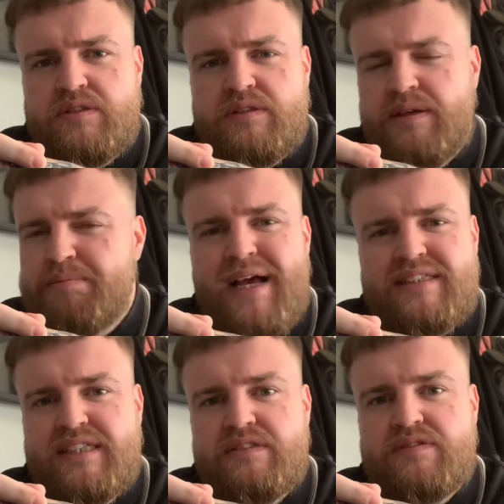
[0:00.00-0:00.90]
They're
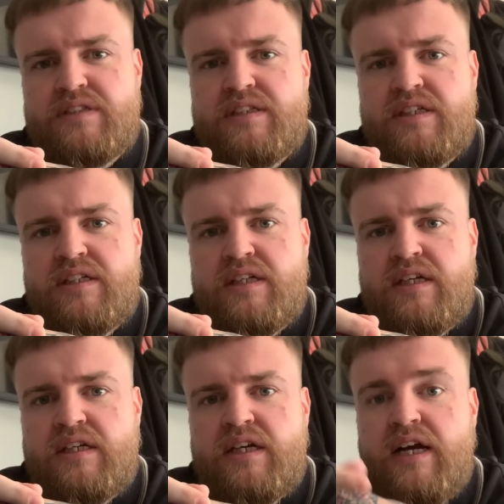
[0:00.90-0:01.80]
massive."
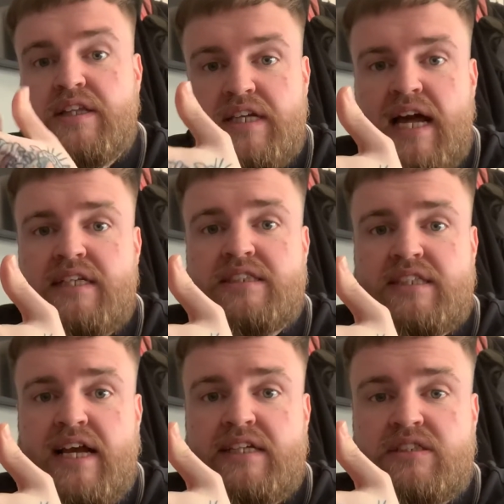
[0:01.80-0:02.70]
And the nan
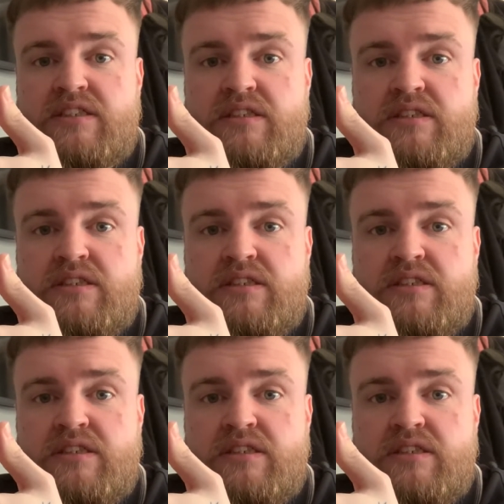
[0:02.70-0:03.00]
says,